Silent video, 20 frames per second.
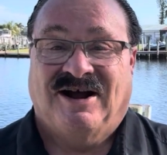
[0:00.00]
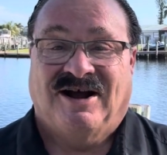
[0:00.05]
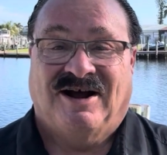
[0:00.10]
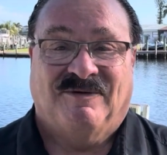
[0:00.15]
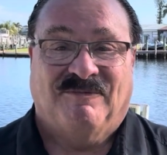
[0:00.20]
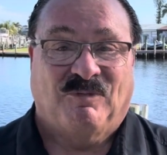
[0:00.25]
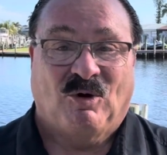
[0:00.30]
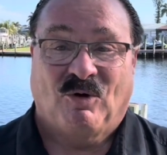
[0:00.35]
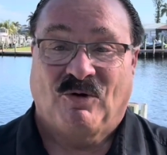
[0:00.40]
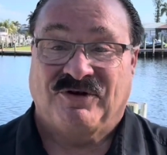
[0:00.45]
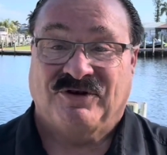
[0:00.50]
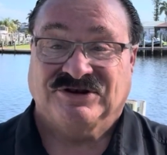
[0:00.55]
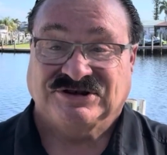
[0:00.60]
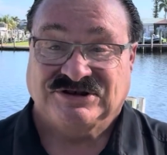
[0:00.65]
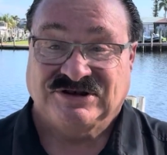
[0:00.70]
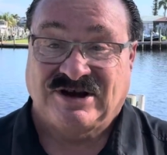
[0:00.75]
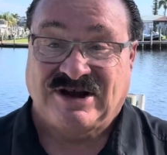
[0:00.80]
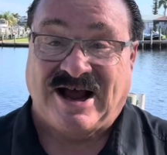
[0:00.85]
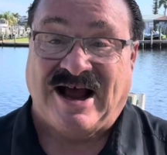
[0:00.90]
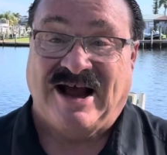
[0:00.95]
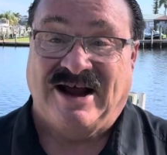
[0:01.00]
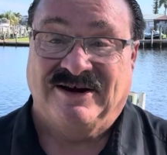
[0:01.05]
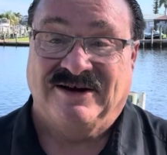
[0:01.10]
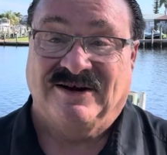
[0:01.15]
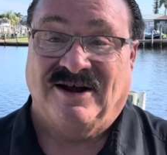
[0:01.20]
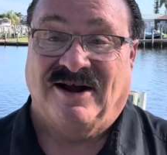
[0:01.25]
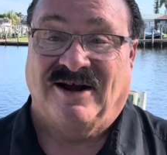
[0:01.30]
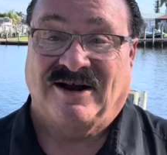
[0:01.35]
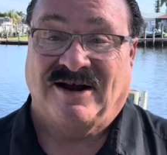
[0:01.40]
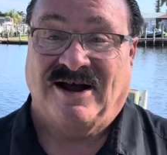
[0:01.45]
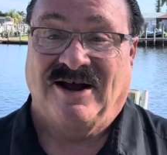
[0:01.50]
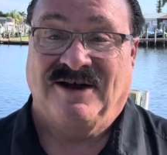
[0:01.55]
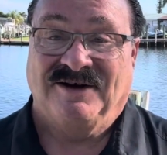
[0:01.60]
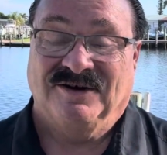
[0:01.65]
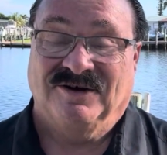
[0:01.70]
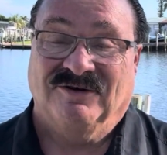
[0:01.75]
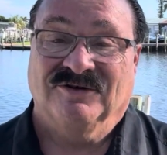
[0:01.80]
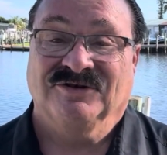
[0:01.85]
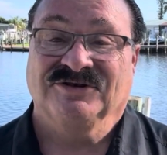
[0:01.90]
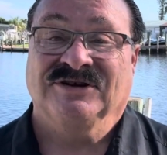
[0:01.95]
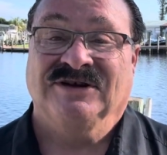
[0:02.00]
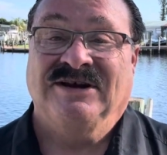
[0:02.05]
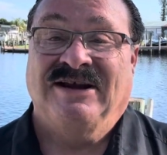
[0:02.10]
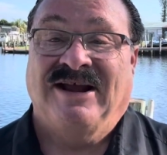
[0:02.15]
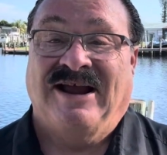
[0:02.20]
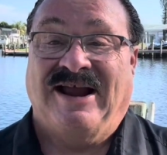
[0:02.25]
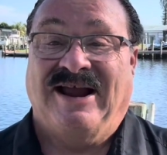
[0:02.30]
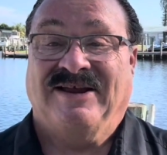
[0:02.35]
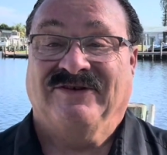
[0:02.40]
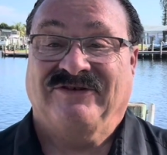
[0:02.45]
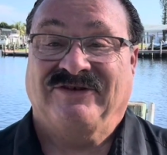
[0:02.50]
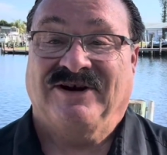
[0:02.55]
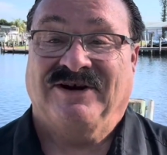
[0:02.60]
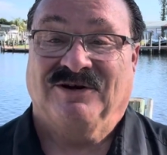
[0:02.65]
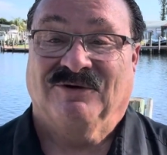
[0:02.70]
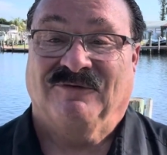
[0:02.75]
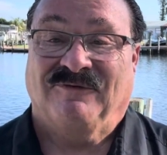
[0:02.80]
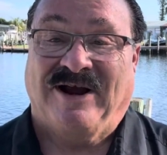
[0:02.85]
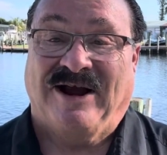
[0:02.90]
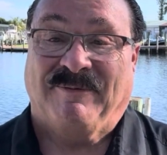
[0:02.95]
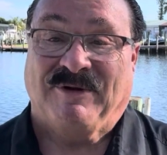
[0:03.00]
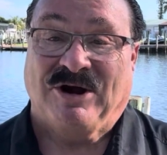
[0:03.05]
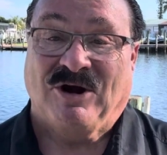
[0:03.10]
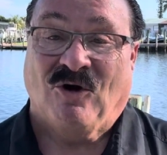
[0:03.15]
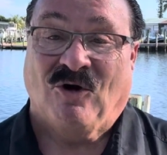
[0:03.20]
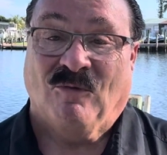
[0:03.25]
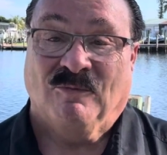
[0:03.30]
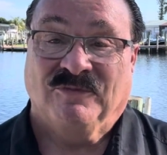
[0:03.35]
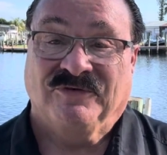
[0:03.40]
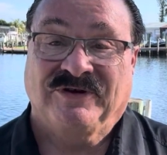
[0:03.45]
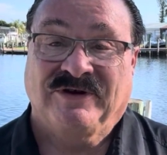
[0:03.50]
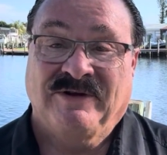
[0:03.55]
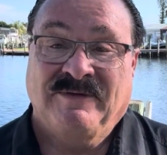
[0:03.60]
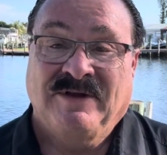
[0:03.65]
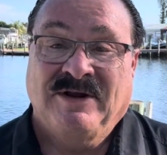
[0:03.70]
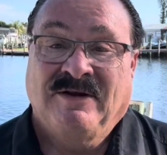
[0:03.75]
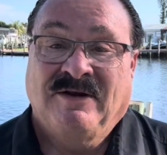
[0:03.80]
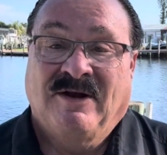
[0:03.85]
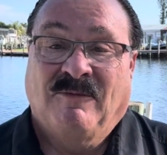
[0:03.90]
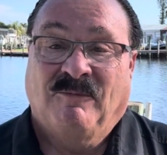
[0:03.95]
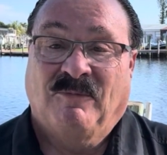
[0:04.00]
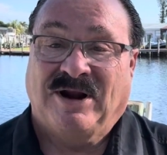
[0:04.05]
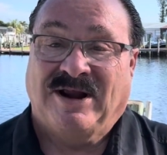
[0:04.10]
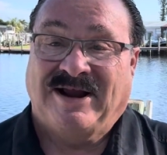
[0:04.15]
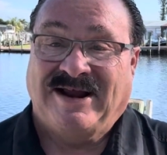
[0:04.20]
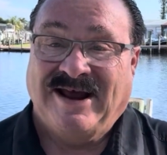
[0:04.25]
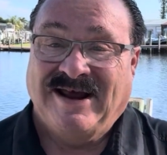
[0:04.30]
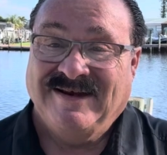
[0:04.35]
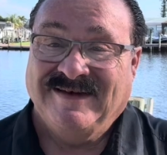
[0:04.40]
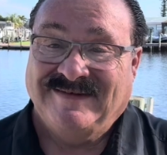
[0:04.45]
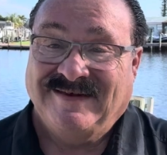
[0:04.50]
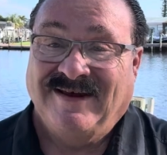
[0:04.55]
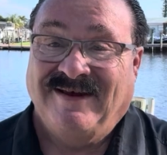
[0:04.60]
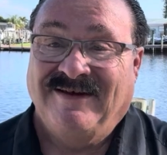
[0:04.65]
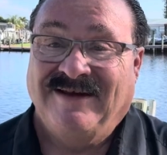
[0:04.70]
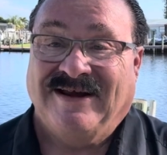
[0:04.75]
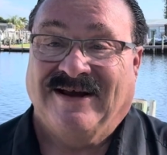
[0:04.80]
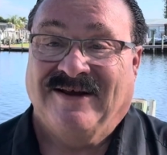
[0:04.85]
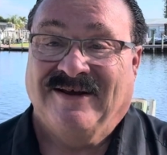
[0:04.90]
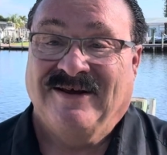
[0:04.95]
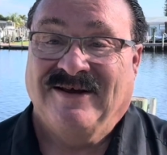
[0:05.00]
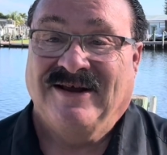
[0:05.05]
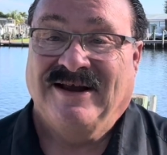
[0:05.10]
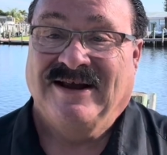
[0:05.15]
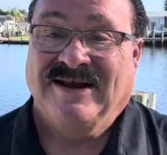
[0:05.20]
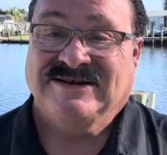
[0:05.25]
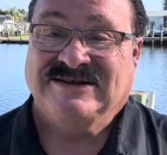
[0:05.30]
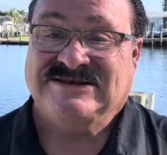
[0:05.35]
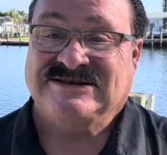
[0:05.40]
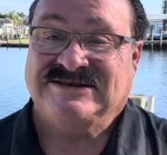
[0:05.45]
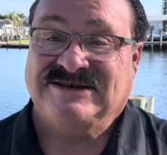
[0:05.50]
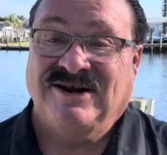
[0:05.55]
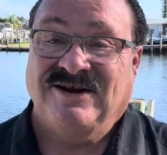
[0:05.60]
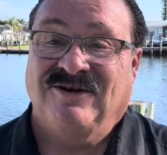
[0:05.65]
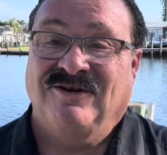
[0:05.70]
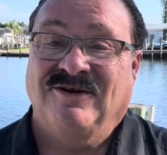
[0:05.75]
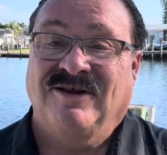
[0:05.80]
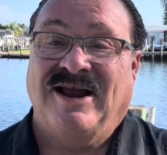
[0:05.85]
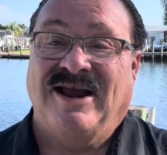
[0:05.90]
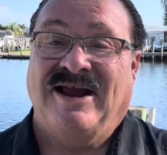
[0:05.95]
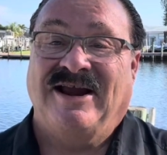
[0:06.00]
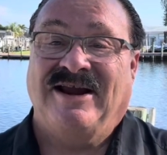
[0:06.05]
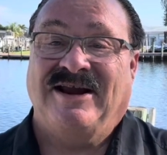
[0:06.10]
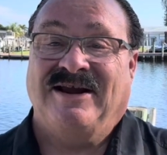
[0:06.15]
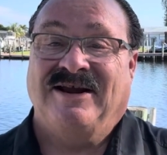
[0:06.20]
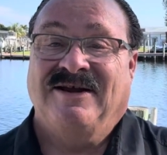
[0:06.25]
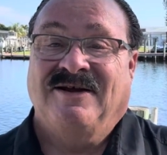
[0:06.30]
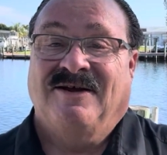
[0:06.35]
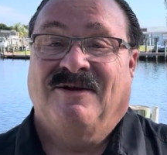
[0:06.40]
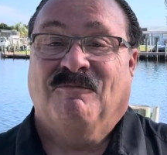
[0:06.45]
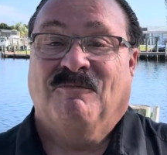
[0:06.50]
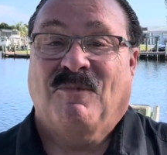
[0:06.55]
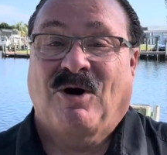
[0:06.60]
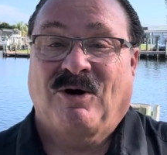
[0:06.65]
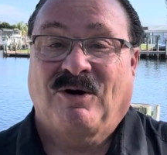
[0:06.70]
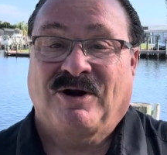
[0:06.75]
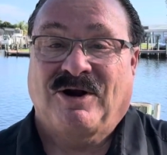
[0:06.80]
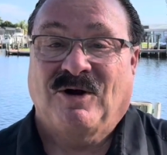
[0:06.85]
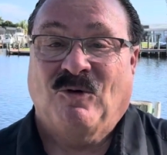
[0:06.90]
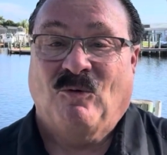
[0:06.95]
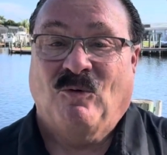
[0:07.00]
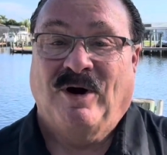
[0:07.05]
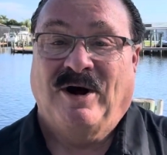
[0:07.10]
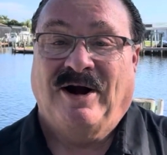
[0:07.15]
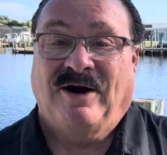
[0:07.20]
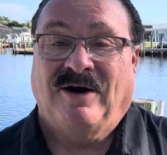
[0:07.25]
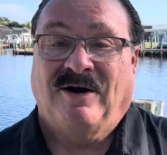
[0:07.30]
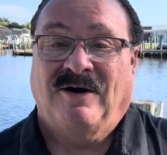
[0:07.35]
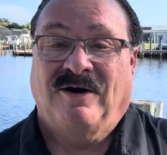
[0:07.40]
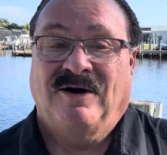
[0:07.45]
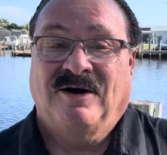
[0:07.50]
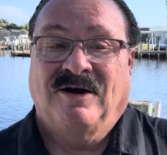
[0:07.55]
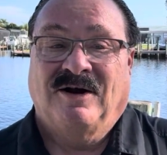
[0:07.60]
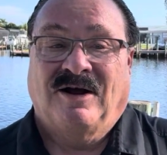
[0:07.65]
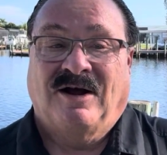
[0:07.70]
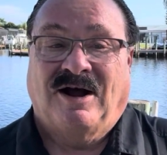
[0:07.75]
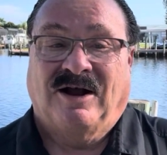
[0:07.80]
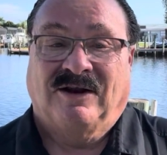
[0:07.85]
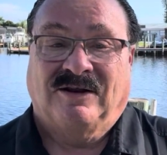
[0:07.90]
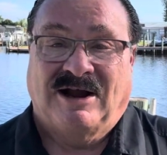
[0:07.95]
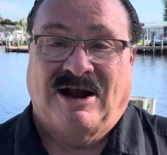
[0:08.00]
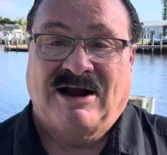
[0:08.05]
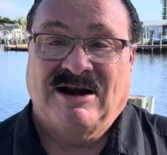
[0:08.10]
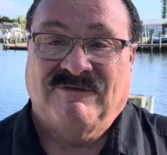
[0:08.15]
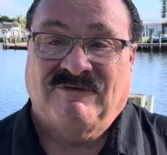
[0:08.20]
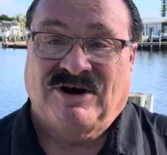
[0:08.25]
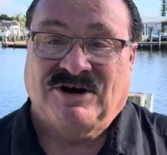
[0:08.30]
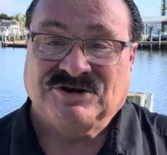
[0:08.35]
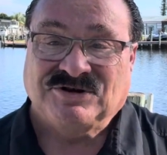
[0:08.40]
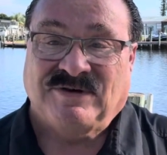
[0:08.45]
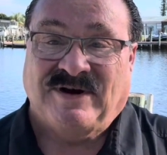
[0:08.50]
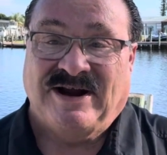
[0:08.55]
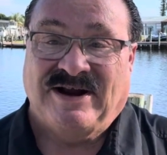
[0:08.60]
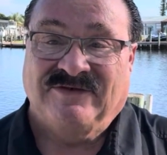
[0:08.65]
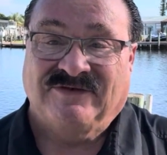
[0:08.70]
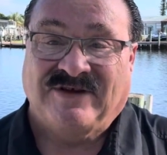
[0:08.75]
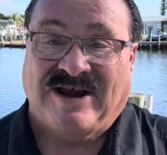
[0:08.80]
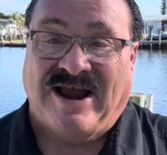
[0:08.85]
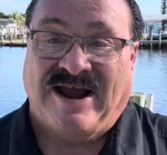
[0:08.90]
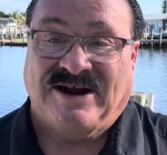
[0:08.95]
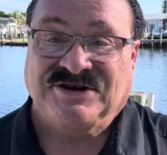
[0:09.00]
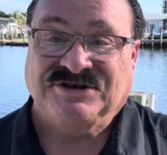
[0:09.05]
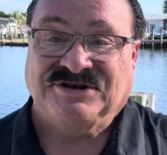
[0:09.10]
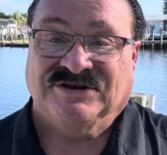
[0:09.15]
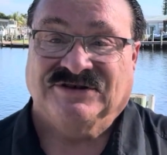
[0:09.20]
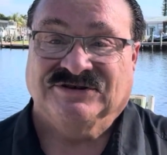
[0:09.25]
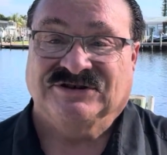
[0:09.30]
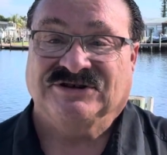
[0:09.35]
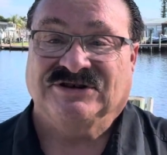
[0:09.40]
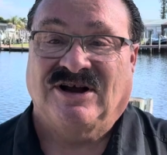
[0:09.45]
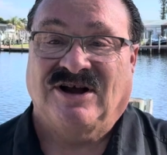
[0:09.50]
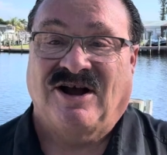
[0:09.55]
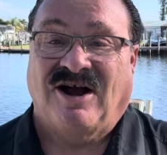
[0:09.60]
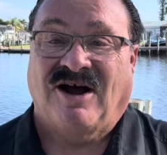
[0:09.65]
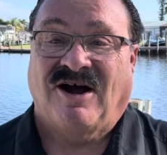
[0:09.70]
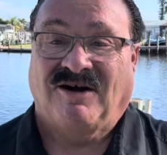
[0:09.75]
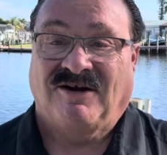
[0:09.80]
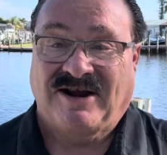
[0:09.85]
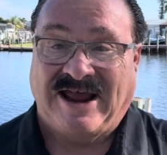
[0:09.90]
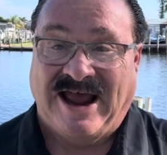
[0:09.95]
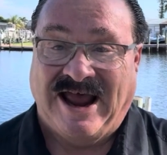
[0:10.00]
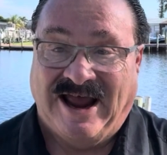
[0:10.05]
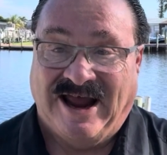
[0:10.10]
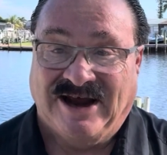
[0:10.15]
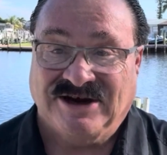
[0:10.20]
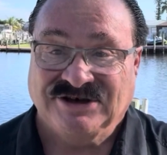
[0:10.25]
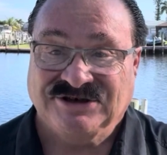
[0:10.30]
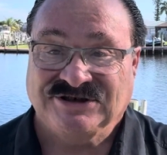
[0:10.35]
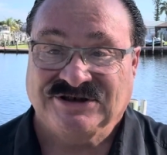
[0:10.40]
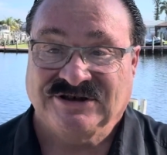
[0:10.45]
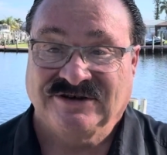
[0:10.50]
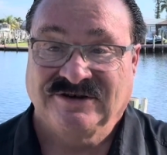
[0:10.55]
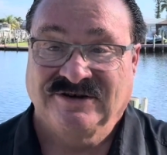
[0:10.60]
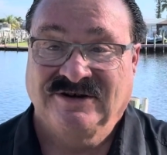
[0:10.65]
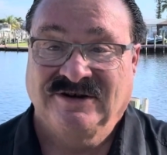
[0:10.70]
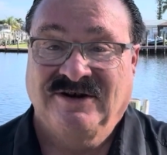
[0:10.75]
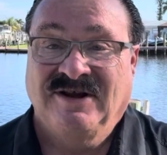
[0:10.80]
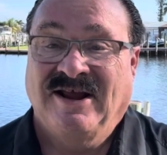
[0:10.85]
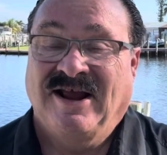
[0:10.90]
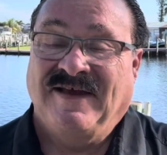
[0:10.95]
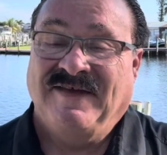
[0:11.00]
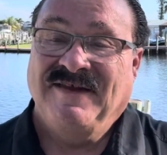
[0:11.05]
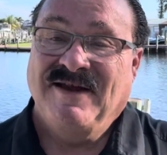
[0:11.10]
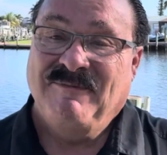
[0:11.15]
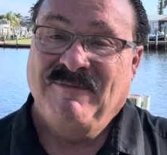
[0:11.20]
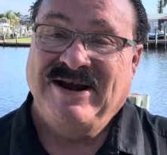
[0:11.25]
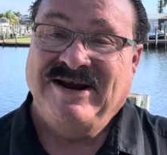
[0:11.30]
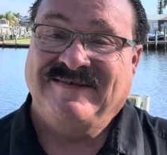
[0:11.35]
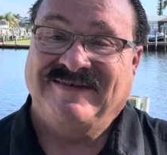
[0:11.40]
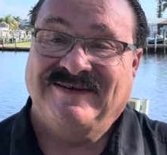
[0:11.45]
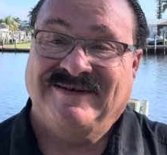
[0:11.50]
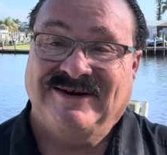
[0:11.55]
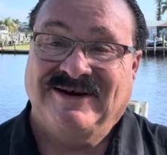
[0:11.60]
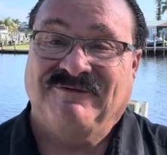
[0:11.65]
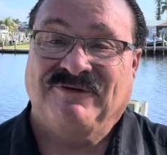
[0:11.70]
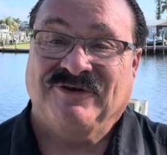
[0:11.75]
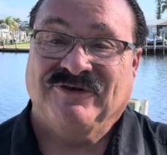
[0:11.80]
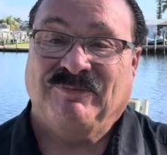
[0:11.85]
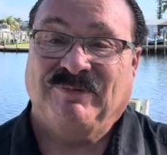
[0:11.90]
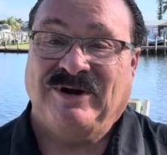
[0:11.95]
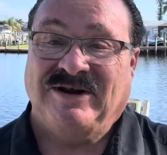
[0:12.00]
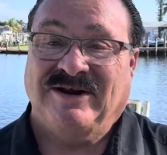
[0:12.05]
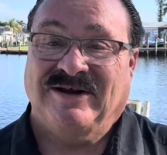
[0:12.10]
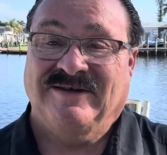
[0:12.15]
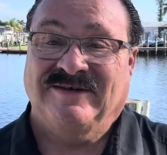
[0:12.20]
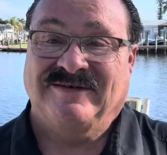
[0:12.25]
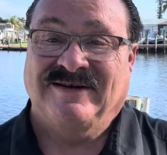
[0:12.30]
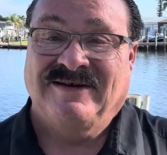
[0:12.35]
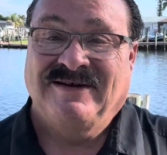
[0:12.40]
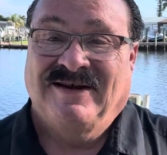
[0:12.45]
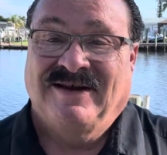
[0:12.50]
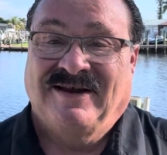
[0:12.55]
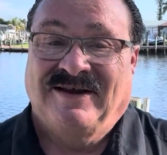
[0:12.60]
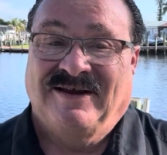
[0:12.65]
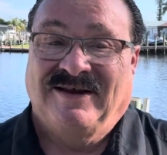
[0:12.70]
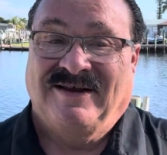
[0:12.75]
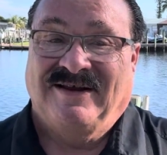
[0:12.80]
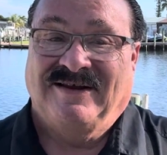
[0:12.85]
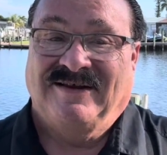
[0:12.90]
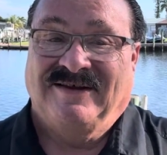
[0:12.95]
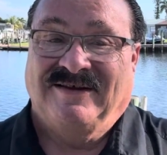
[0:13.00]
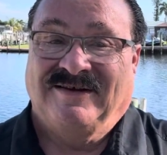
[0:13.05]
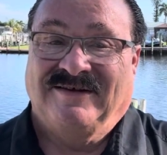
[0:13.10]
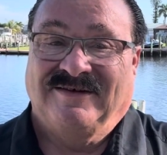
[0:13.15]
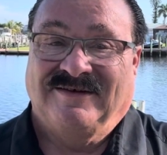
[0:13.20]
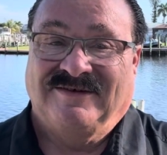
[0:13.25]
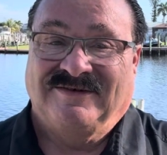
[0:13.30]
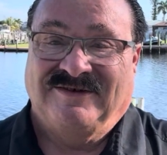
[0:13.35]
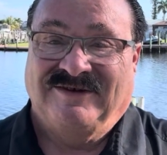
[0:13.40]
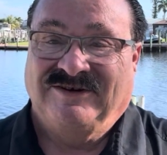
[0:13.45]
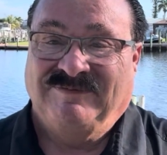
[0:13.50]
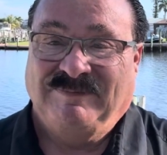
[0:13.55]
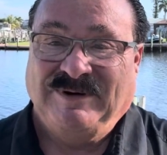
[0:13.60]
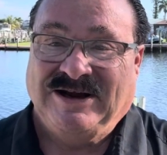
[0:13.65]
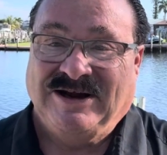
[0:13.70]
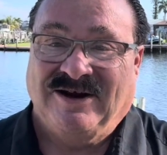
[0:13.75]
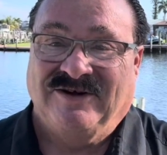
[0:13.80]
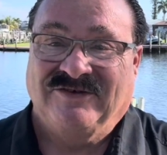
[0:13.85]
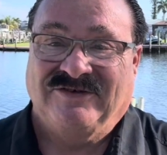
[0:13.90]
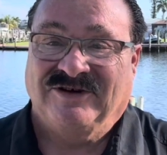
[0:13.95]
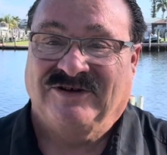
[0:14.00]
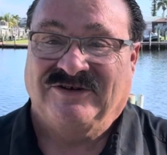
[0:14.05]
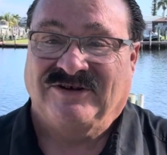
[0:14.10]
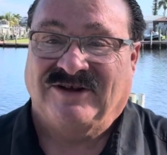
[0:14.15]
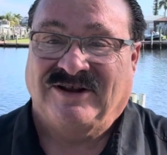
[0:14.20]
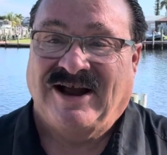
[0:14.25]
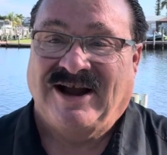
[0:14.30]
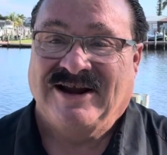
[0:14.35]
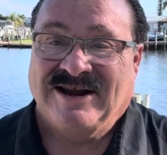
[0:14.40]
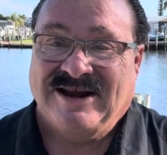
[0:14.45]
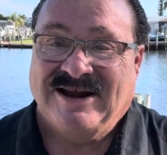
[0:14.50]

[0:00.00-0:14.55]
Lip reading: both in condos and single family homes. But I got to tell you, it's still a market where a lot of our transactions are cash. And that makes a difference, because just because there's a lot of